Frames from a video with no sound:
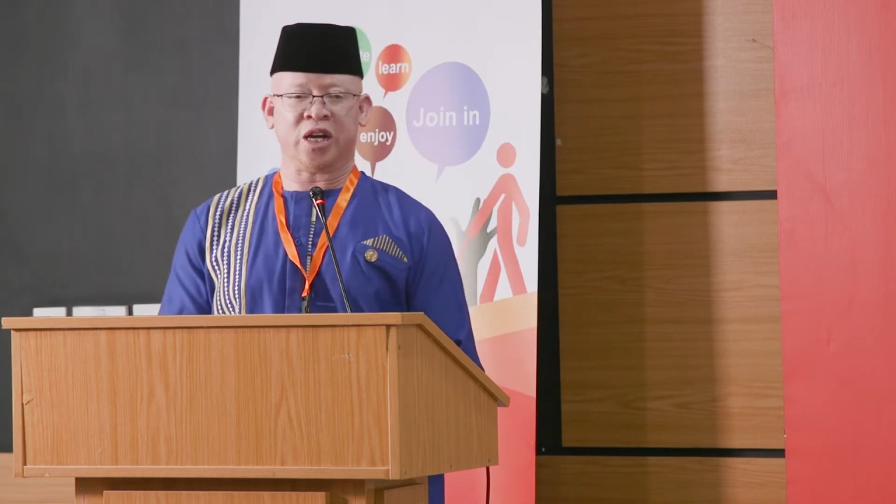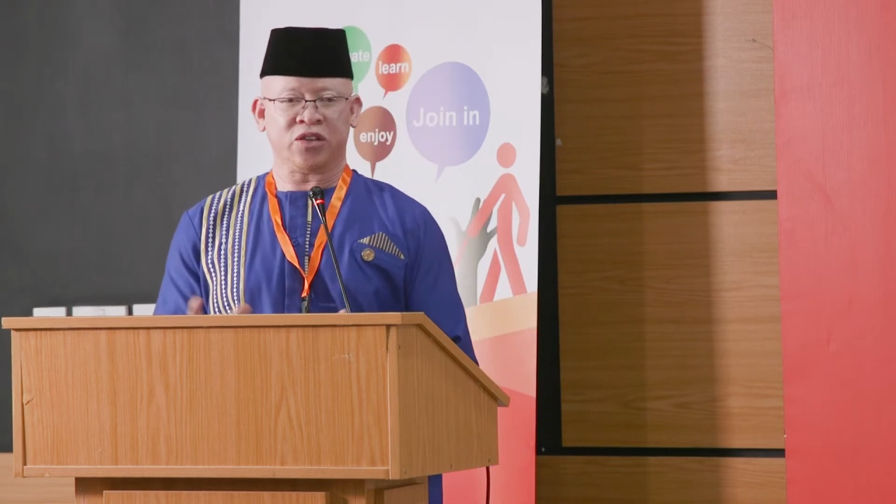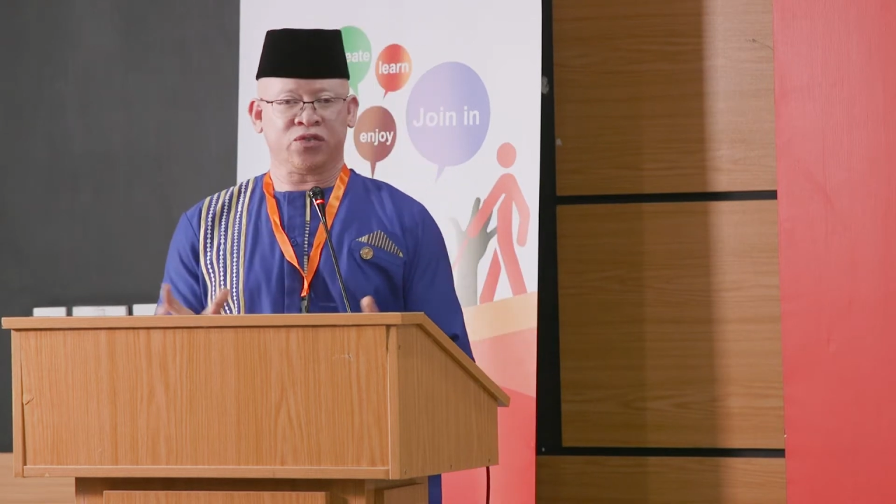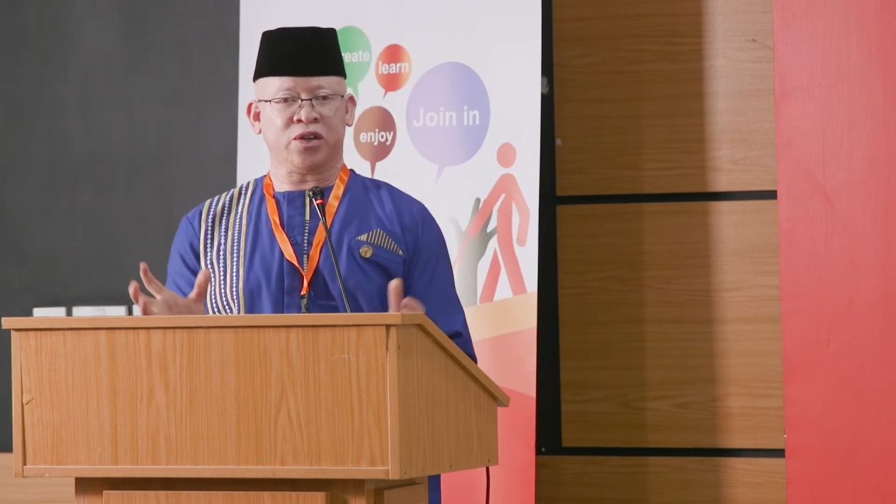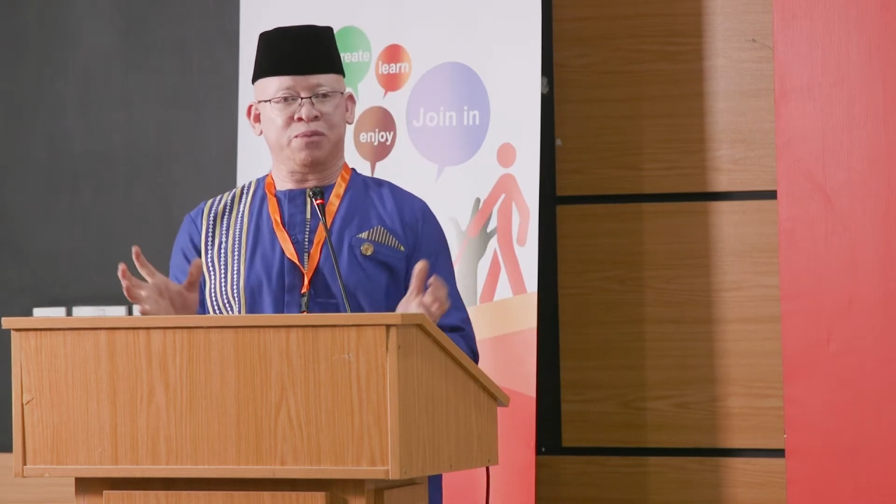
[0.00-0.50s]

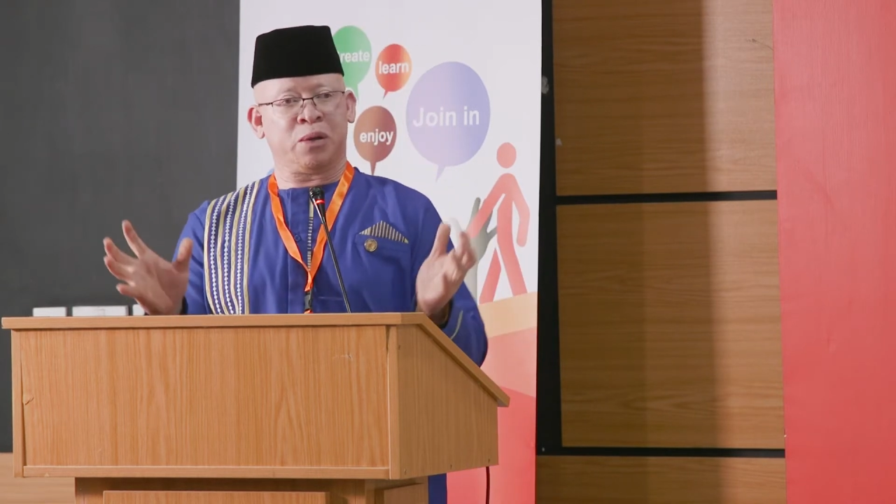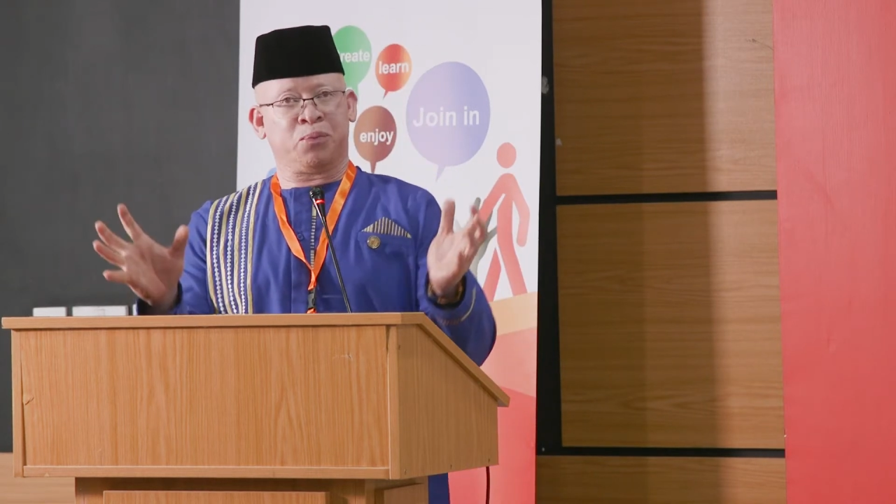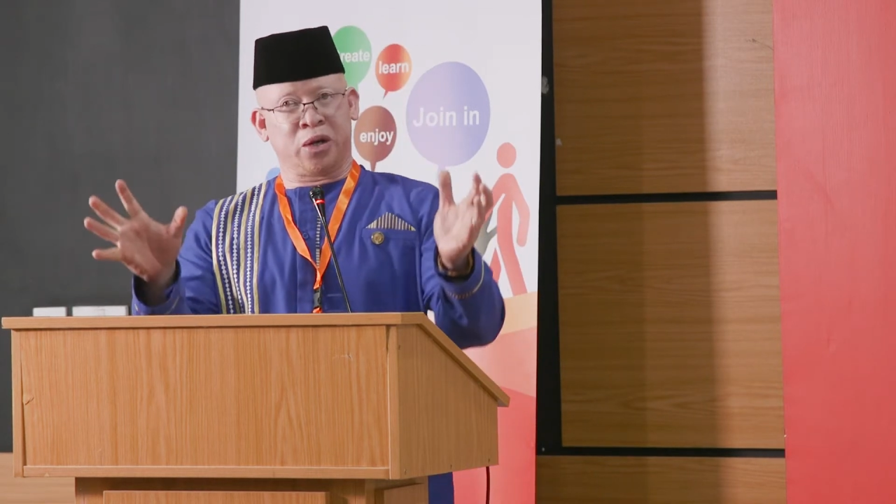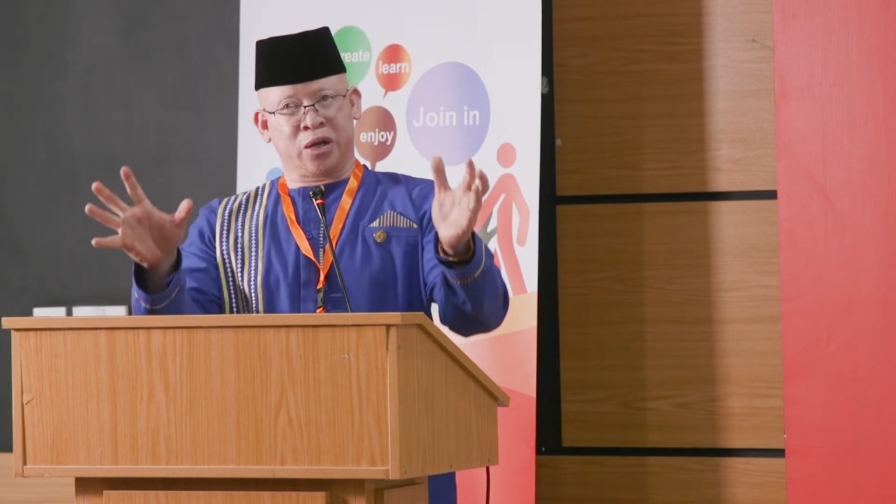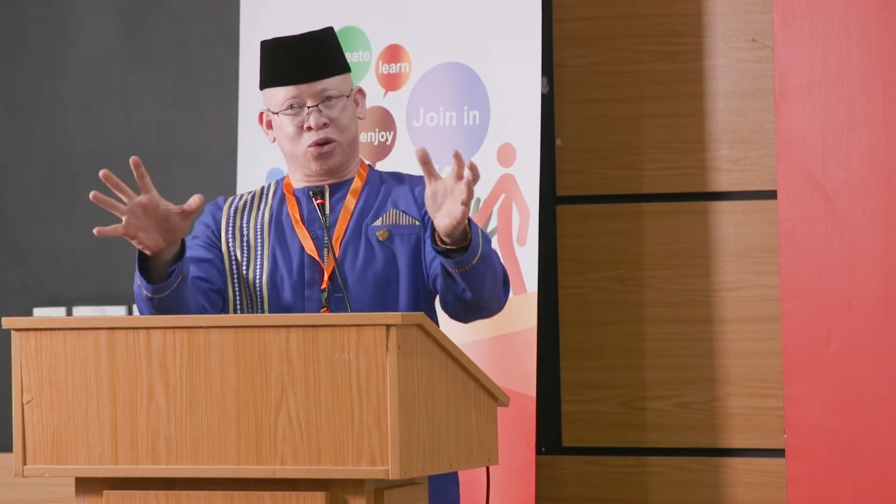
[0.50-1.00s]
just fill
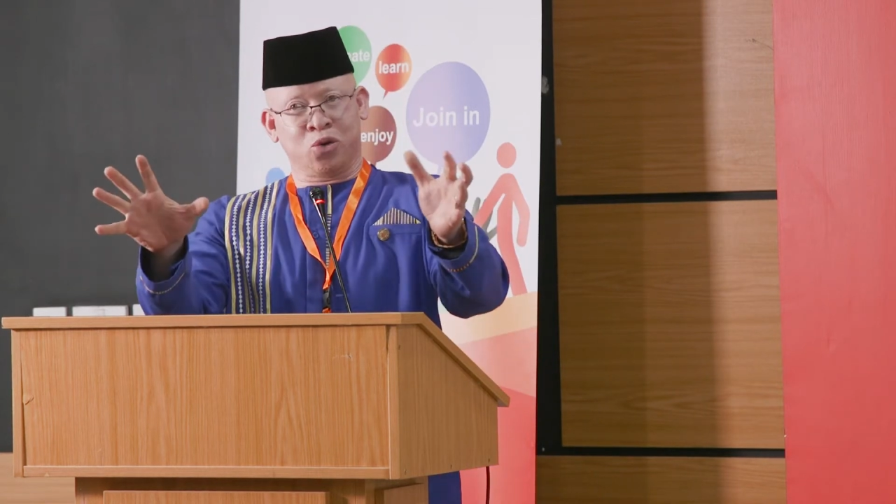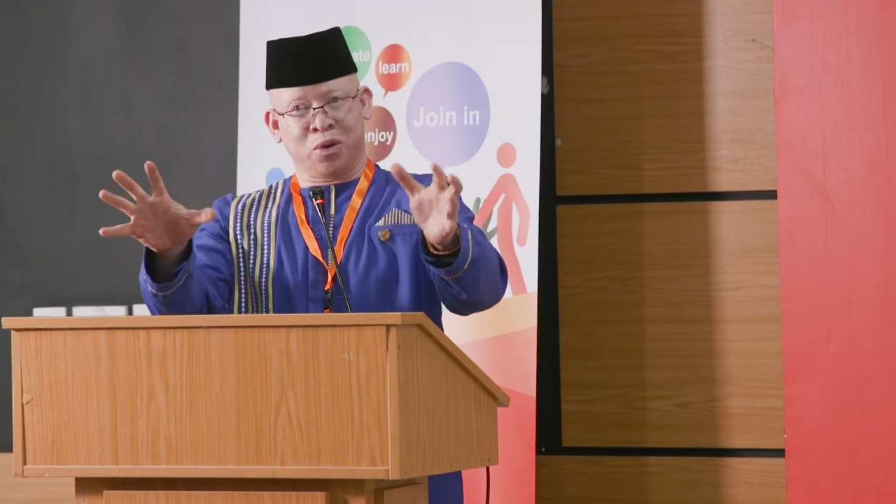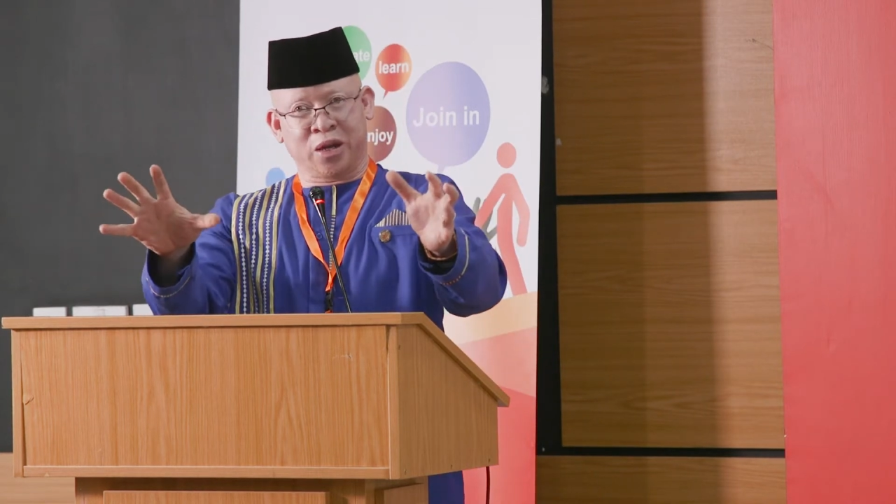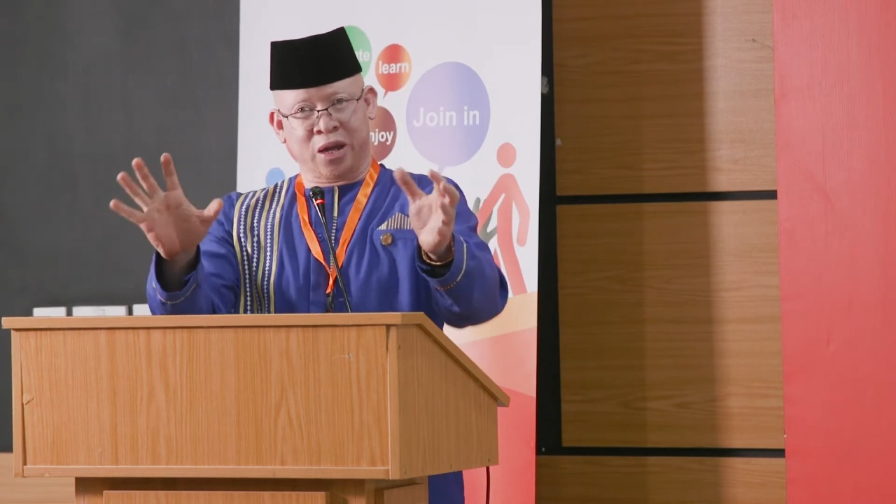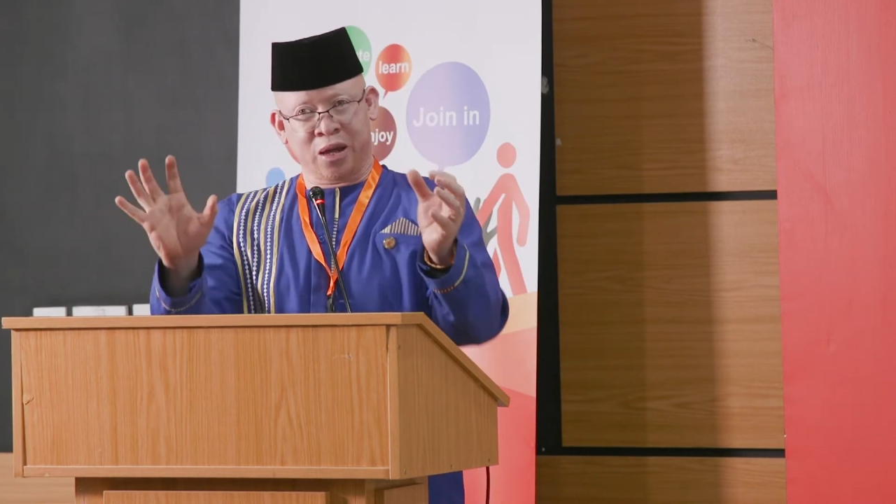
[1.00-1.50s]
people in the
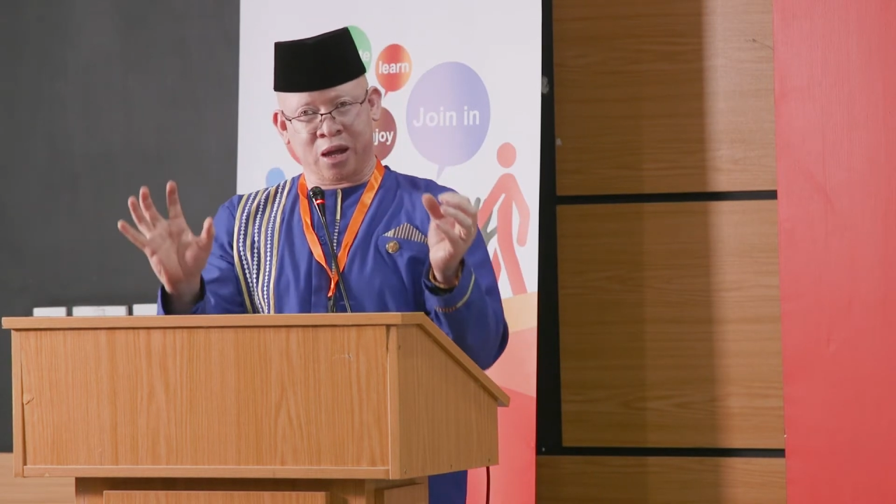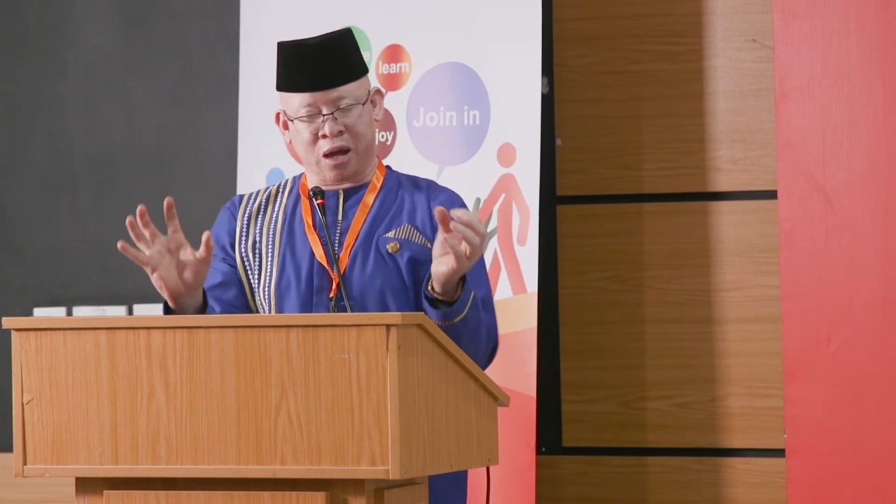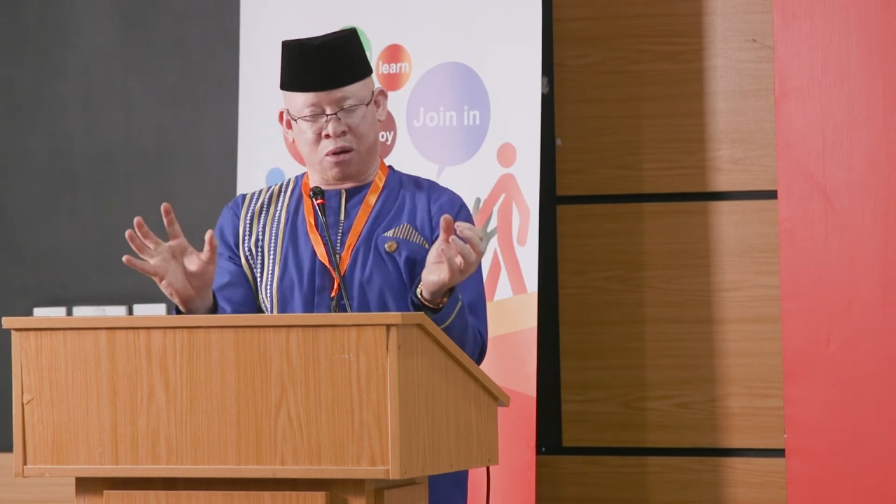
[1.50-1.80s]
room here,